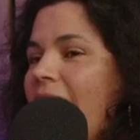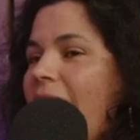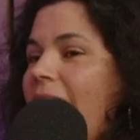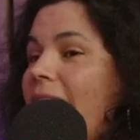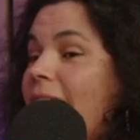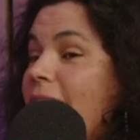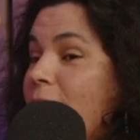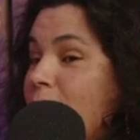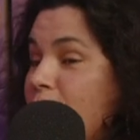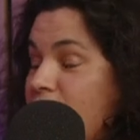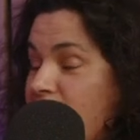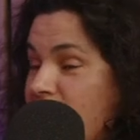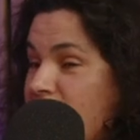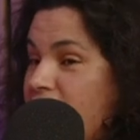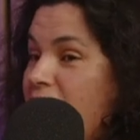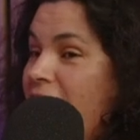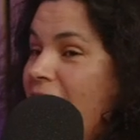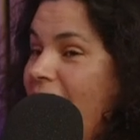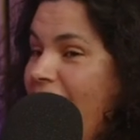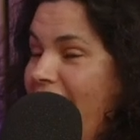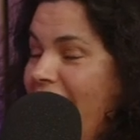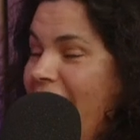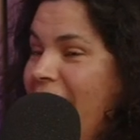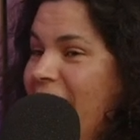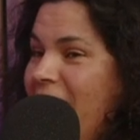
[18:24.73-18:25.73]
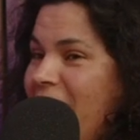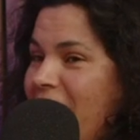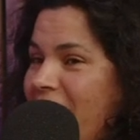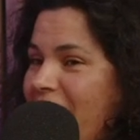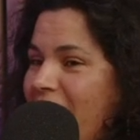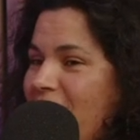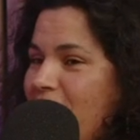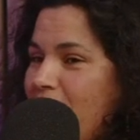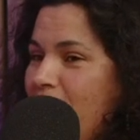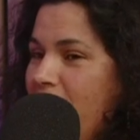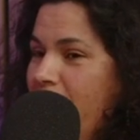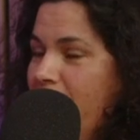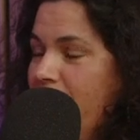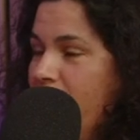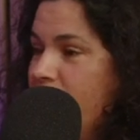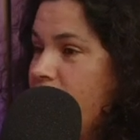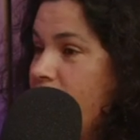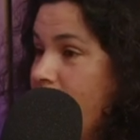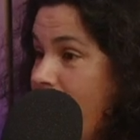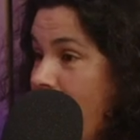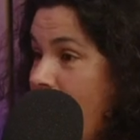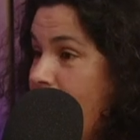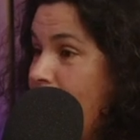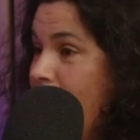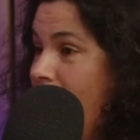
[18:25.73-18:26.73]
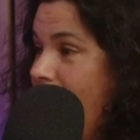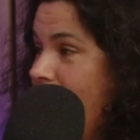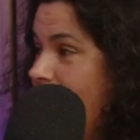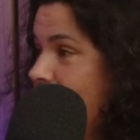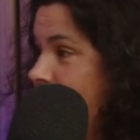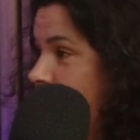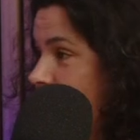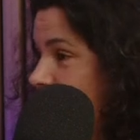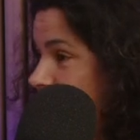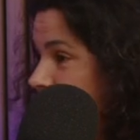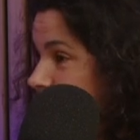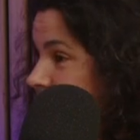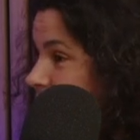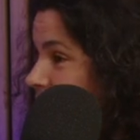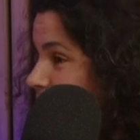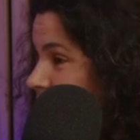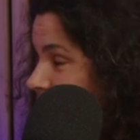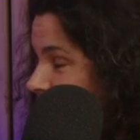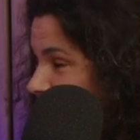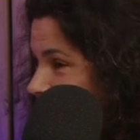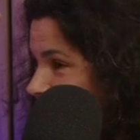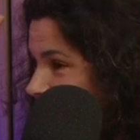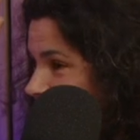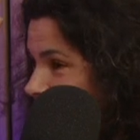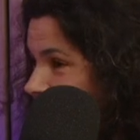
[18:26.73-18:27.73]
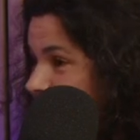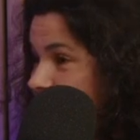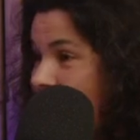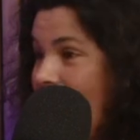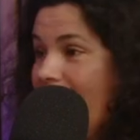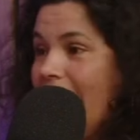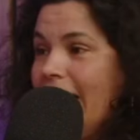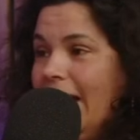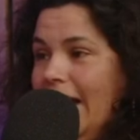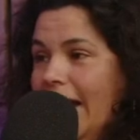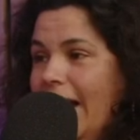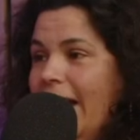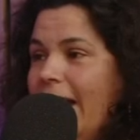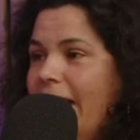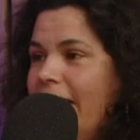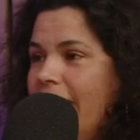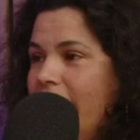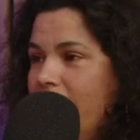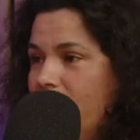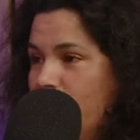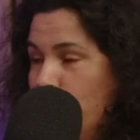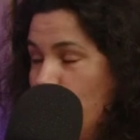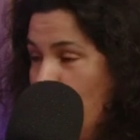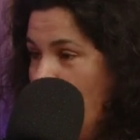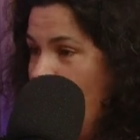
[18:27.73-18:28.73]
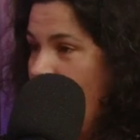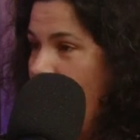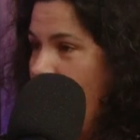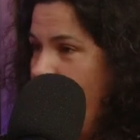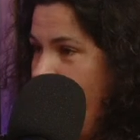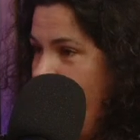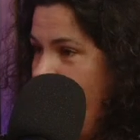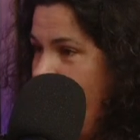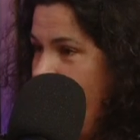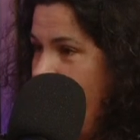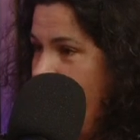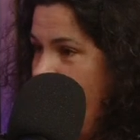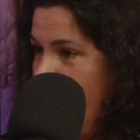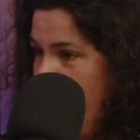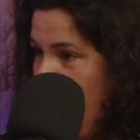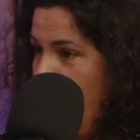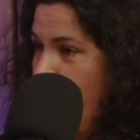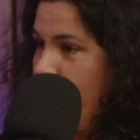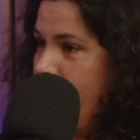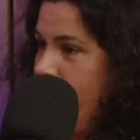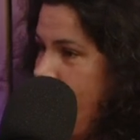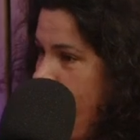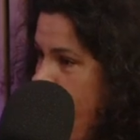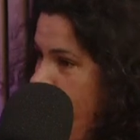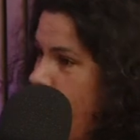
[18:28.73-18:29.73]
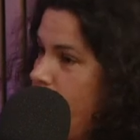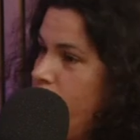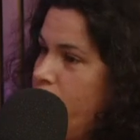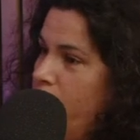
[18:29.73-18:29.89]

And it was chilling because she came back and said, that's exactly what I have wanted to